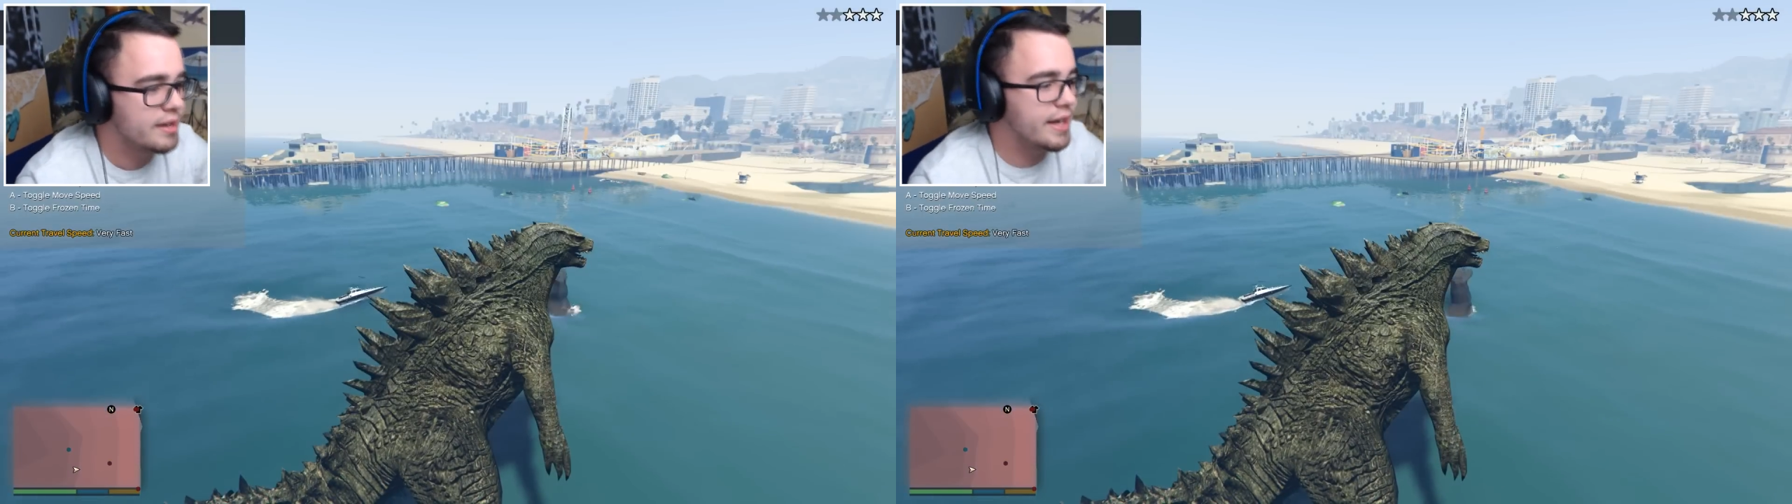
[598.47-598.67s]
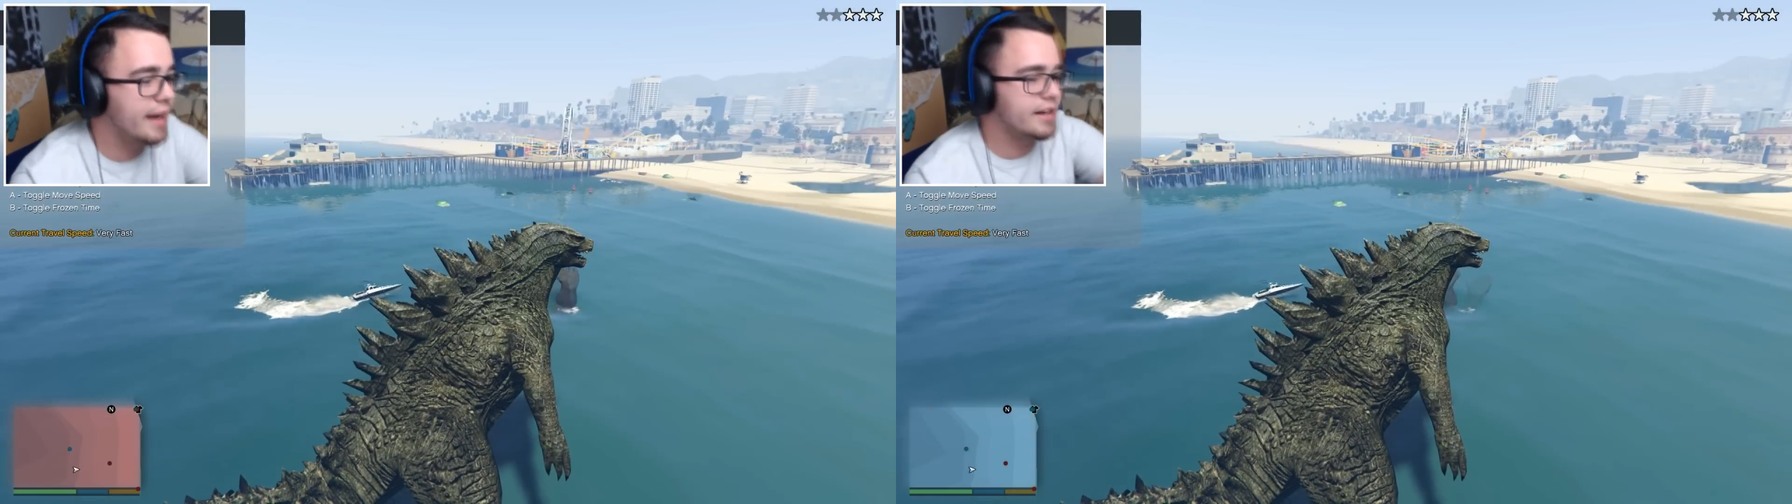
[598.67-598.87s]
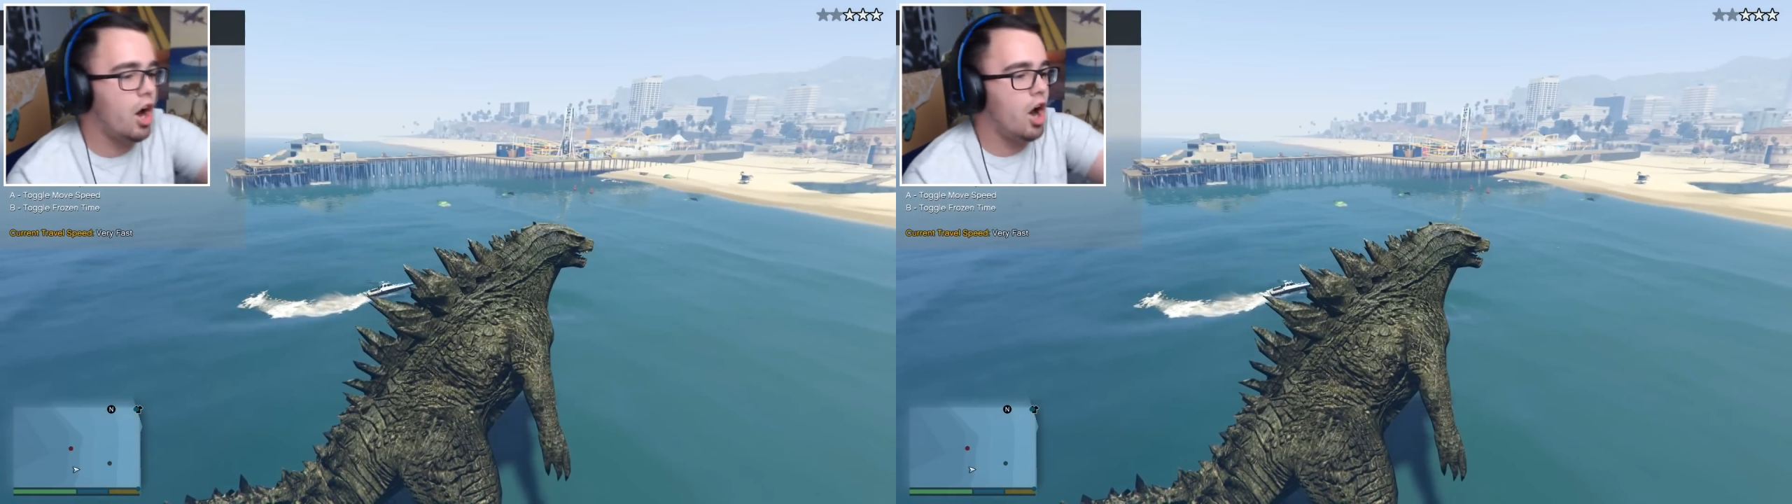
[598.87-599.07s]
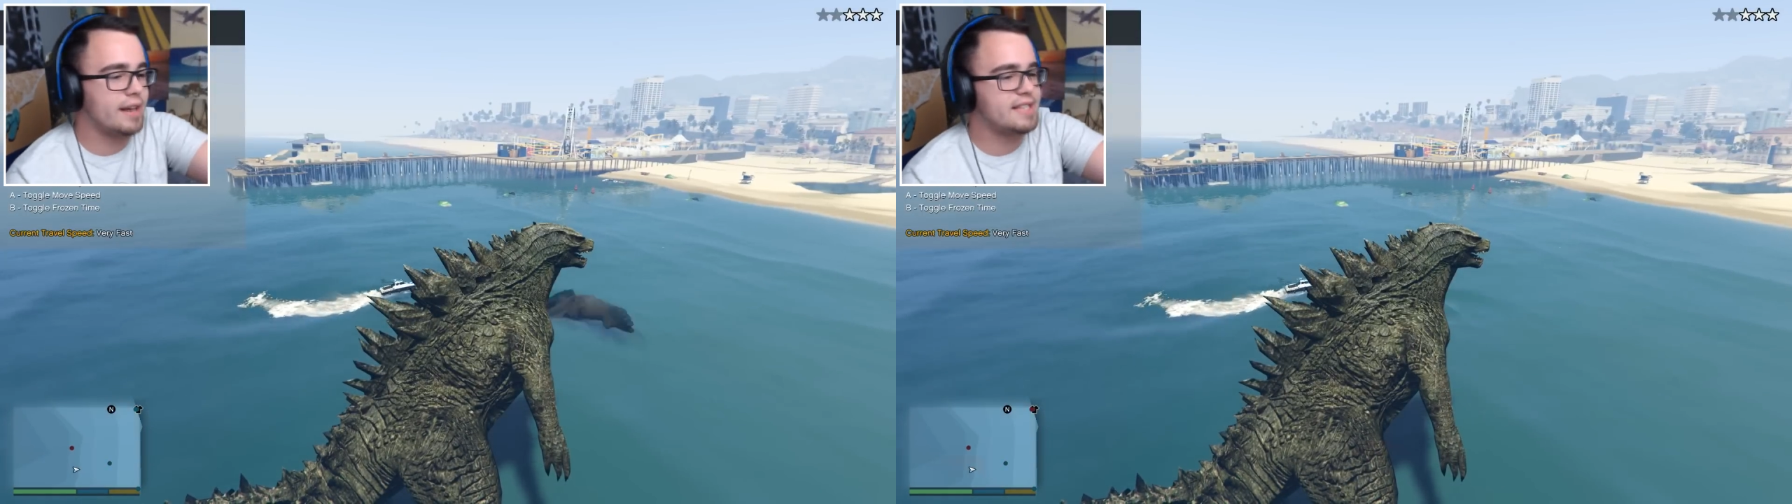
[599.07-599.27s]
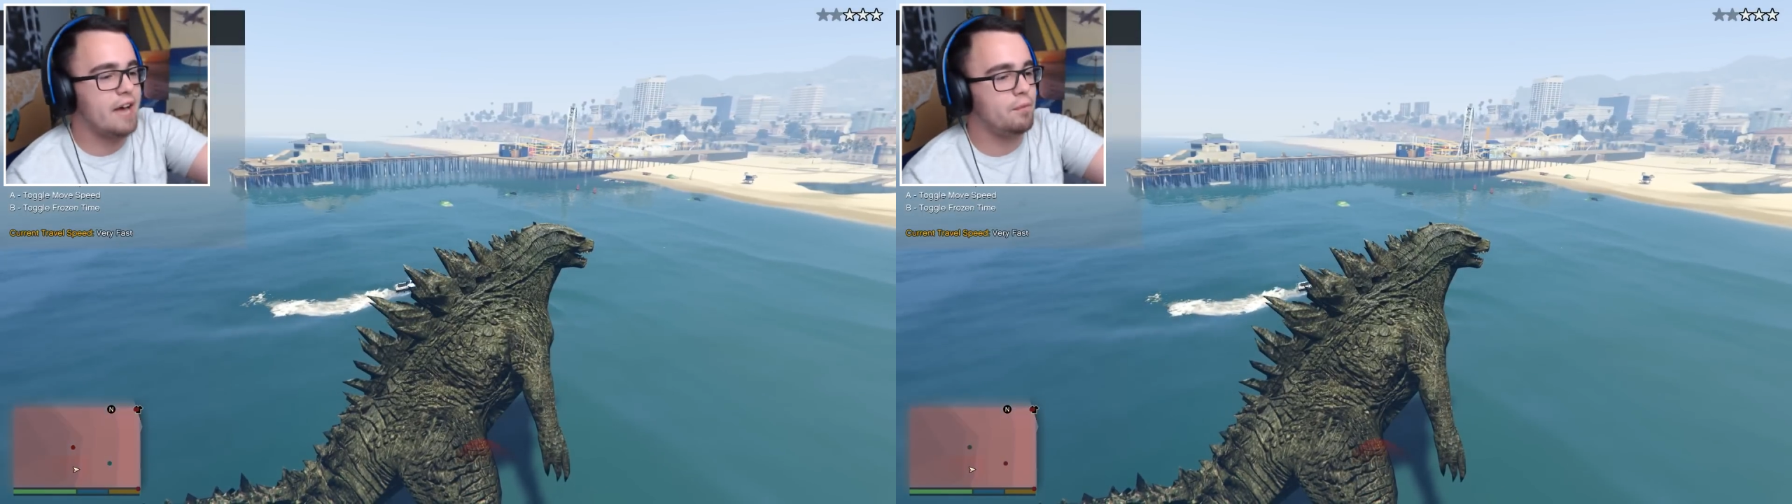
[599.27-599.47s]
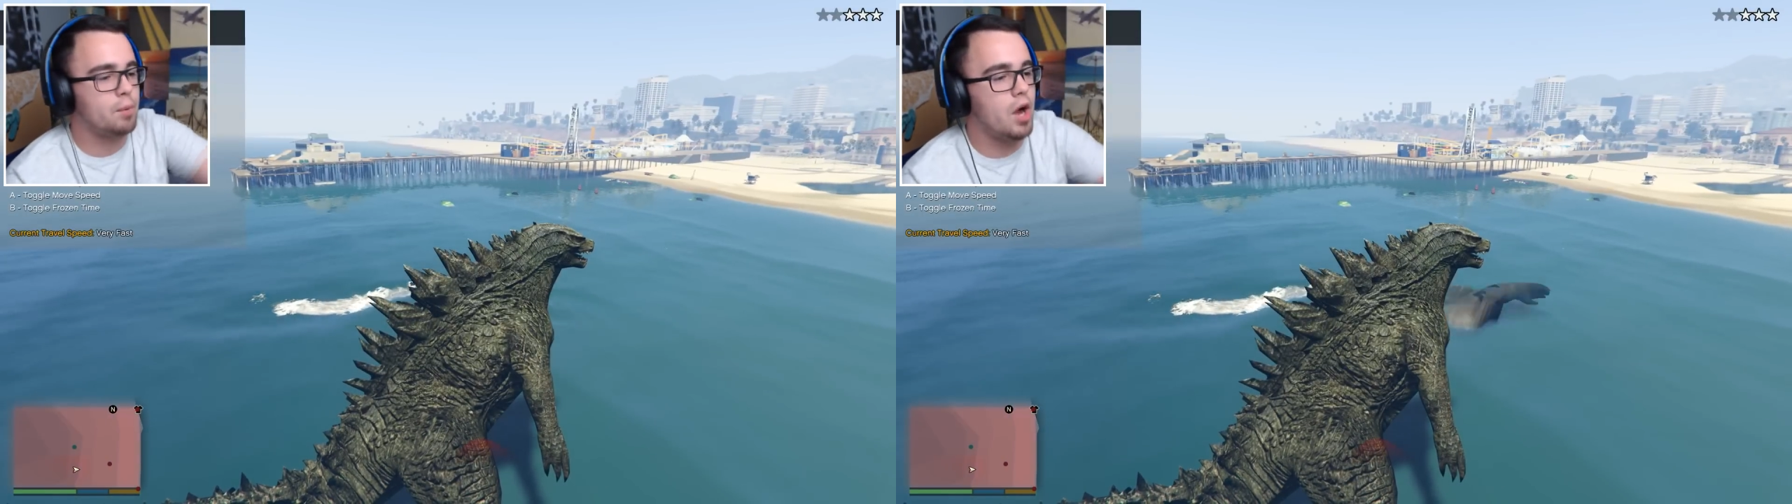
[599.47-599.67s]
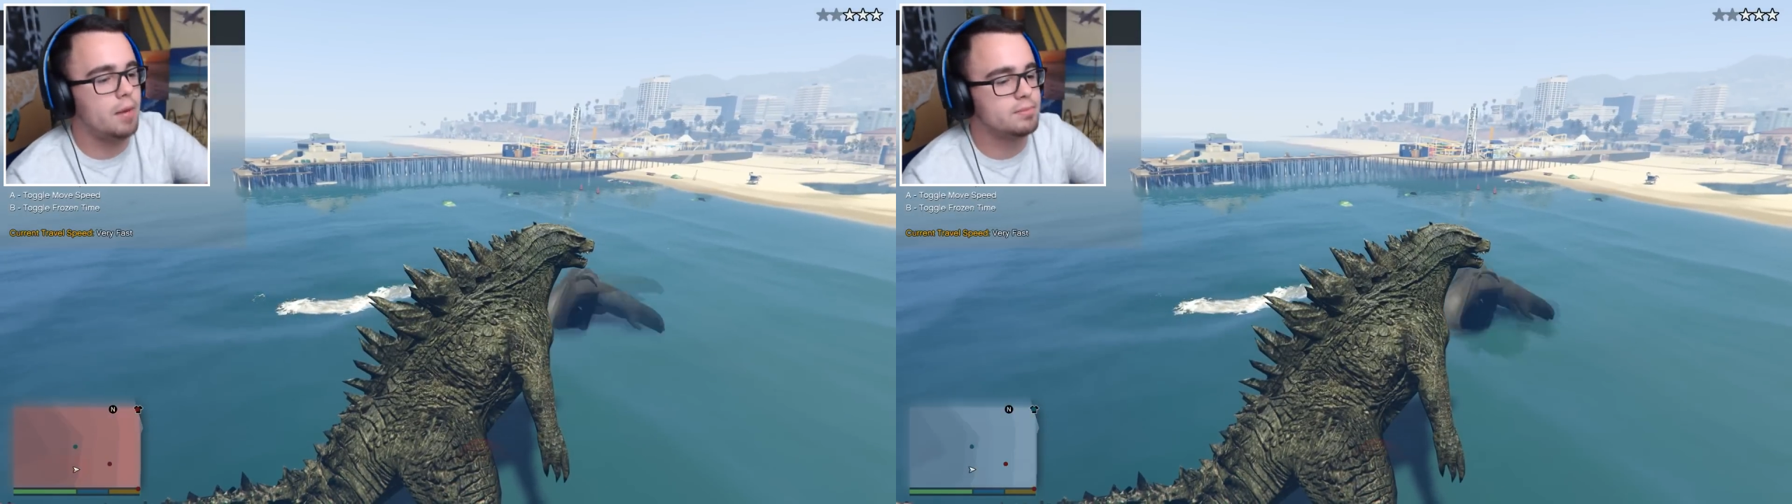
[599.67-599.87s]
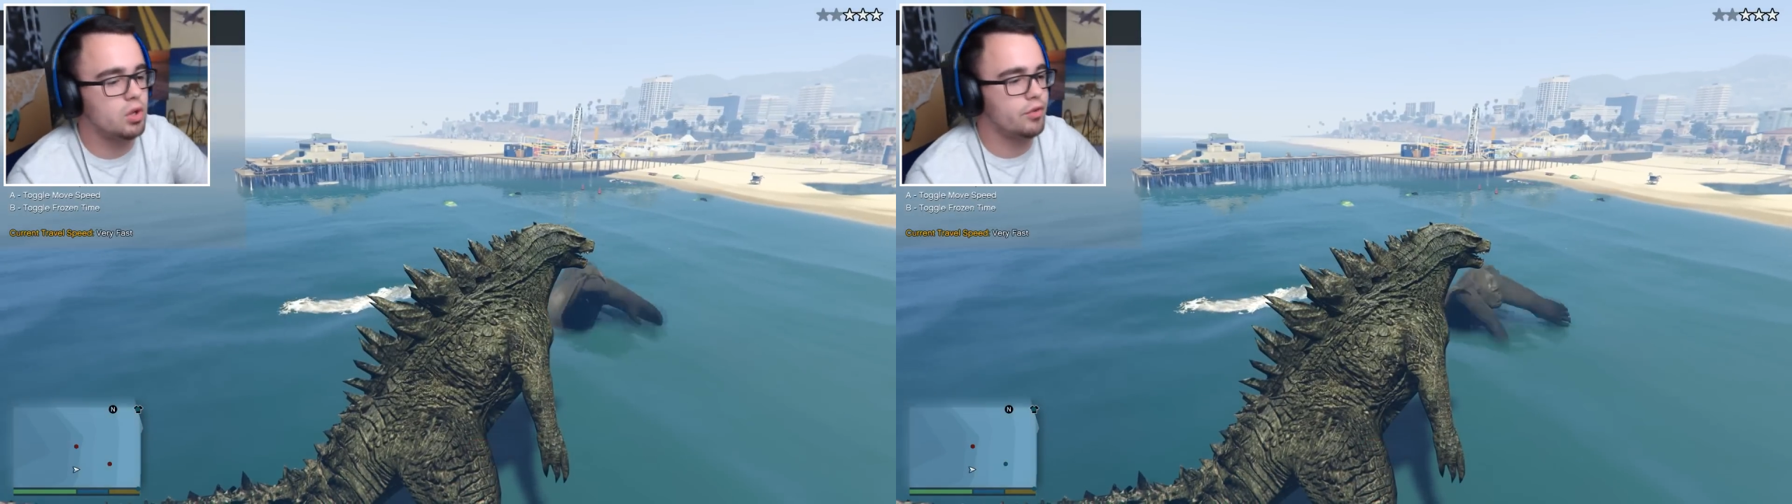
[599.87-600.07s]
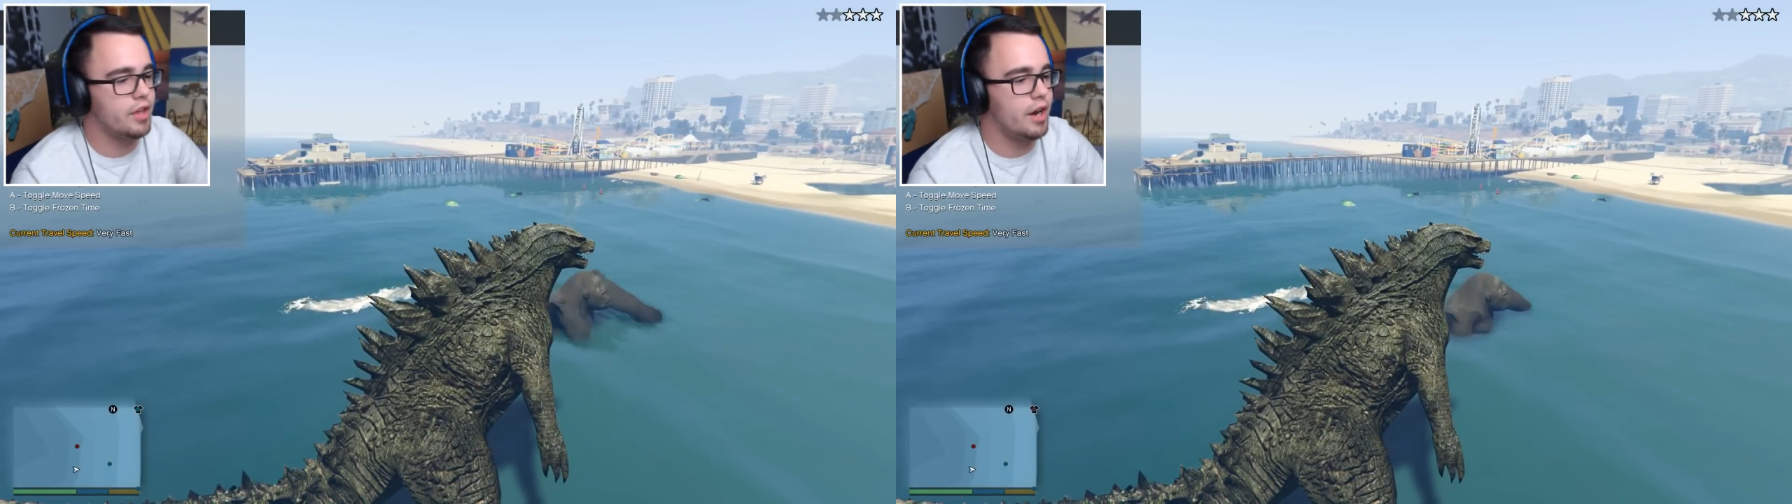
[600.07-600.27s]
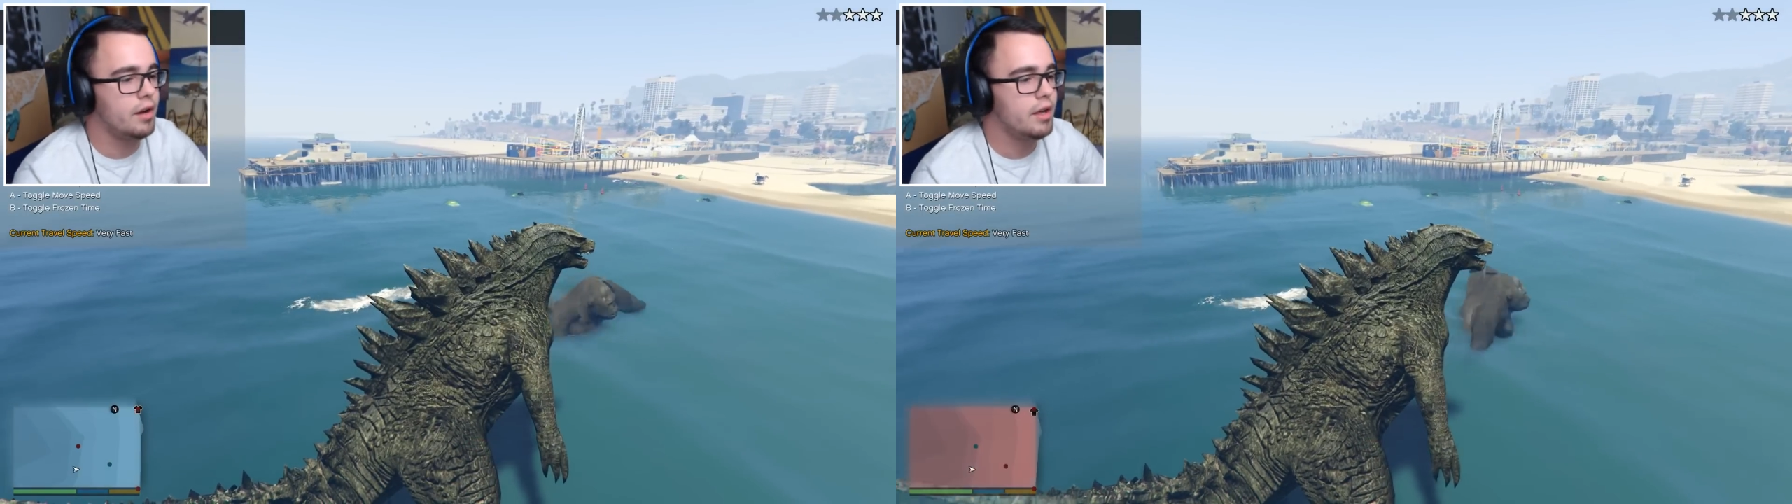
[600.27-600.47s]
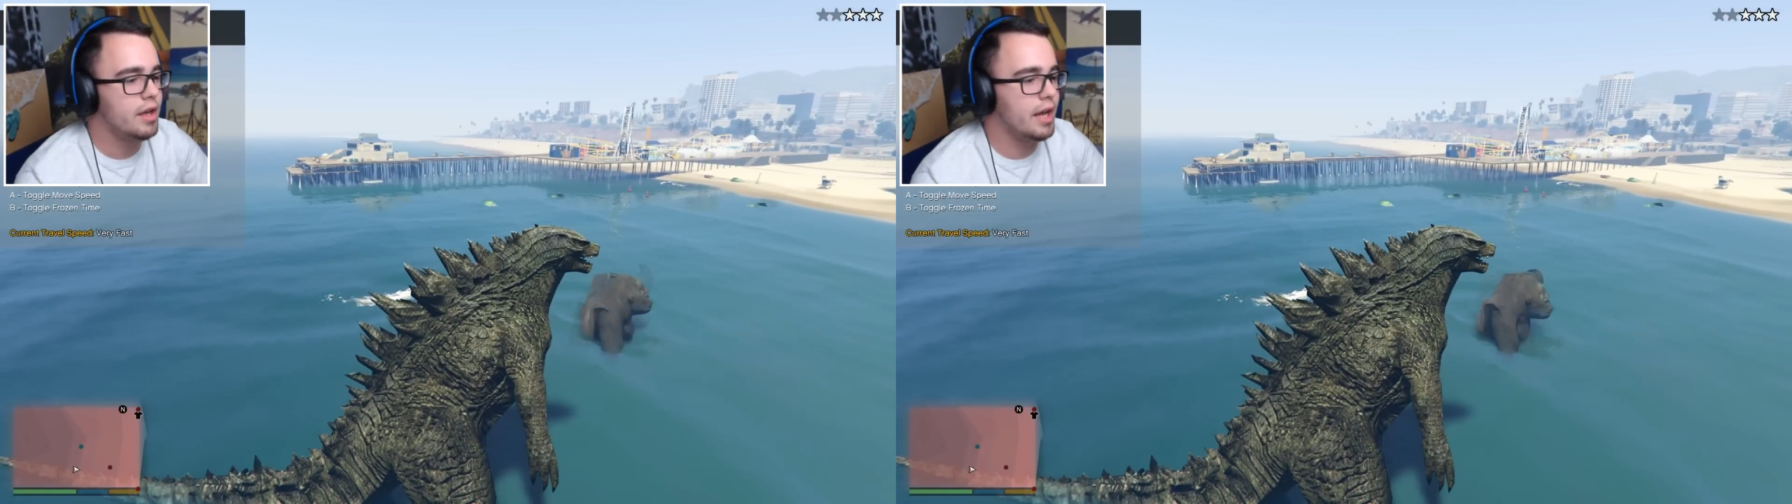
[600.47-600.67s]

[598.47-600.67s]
King Kong is having problems over there,